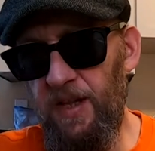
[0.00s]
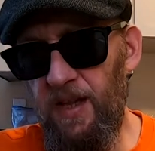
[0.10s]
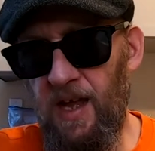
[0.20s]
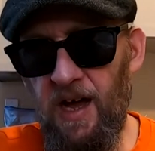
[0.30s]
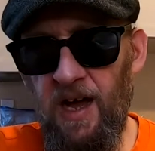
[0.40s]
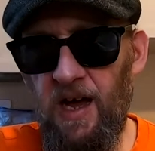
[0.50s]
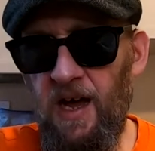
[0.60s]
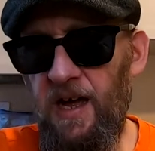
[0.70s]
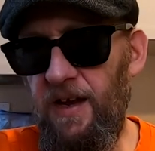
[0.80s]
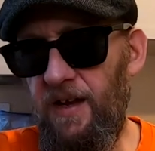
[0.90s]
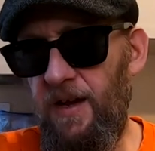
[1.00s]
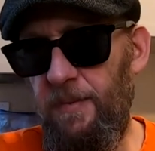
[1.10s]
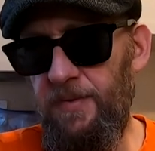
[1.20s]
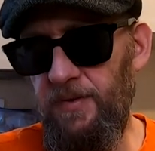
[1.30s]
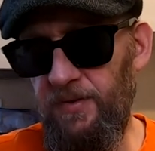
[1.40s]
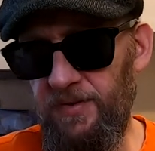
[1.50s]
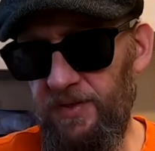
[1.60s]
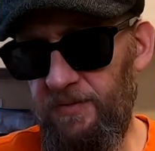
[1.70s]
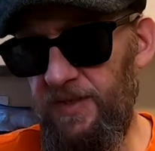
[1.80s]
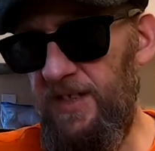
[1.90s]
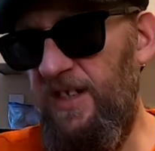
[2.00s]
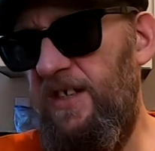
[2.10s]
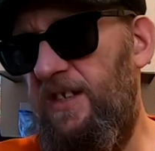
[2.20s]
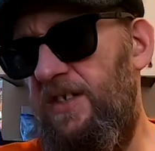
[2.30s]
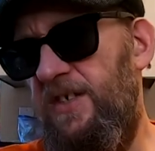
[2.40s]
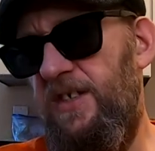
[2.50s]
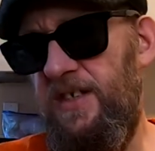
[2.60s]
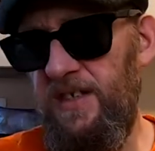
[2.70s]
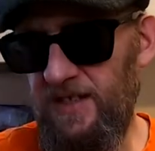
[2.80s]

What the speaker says: been a lot of cup noodles over the years, and